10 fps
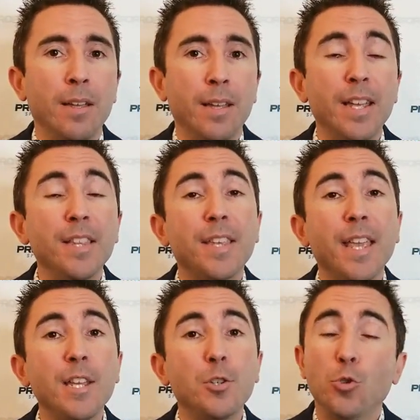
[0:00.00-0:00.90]
In
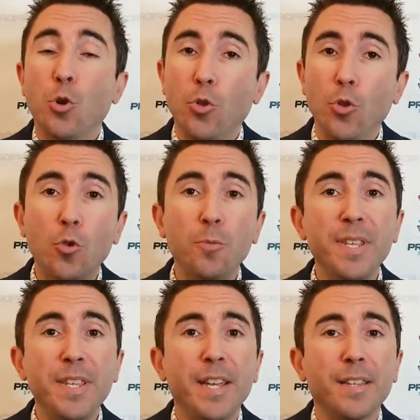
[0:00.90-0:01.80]
case you don't know me
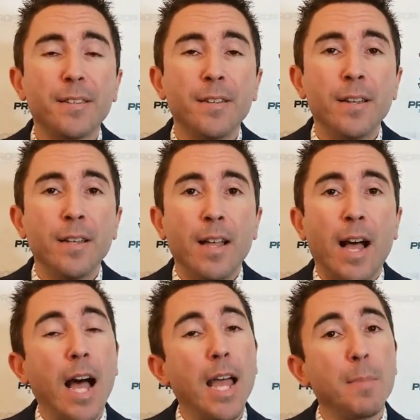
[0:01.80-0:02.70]
yet,
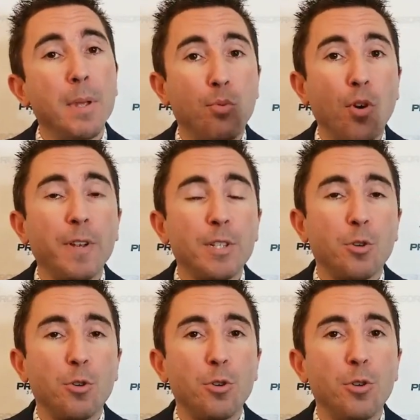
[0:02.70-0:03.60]
I'm a
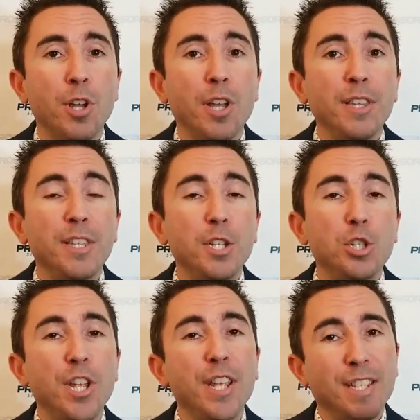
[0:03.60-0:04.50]
professor
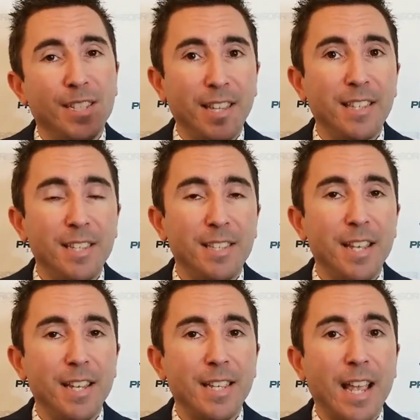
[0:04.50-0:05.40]
teaching
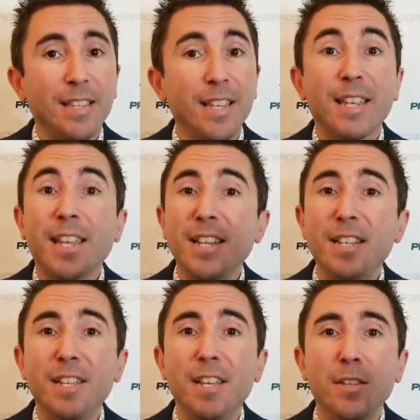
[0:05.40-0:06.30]
statistics at a
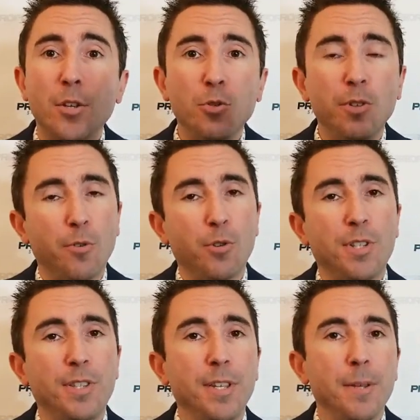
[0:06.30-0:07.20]
Canadian
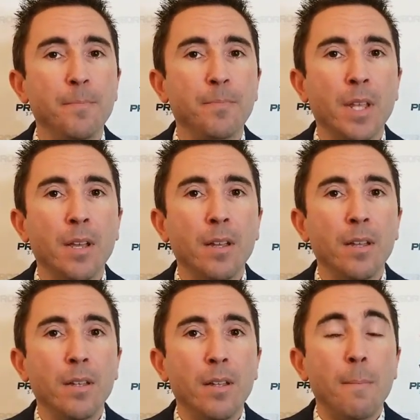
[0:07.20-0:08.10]
university.
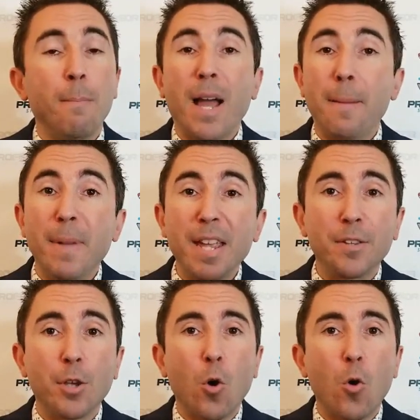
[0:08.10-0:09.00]
My main
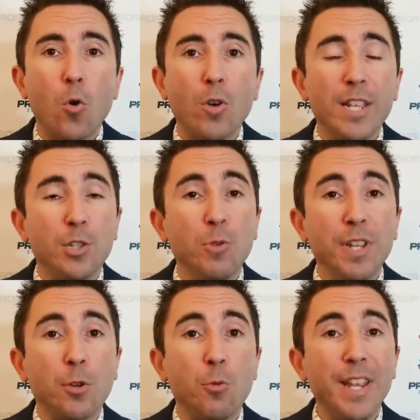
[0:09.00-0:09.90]
goal is to
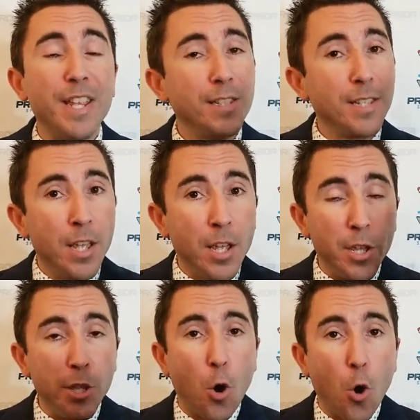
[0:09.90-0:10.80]
increase
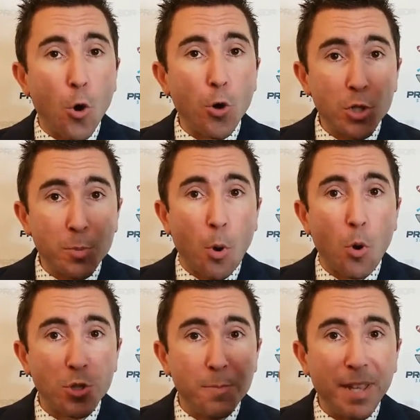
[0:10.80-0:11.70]
your
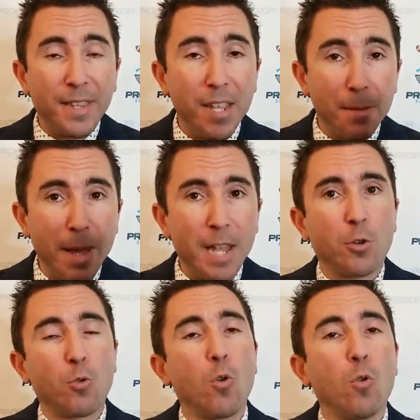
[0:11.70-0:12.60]
sports betting
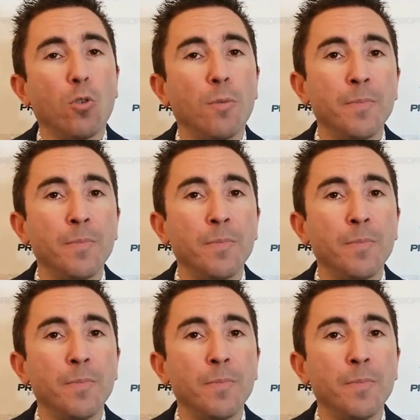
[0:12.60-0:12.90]
bankroll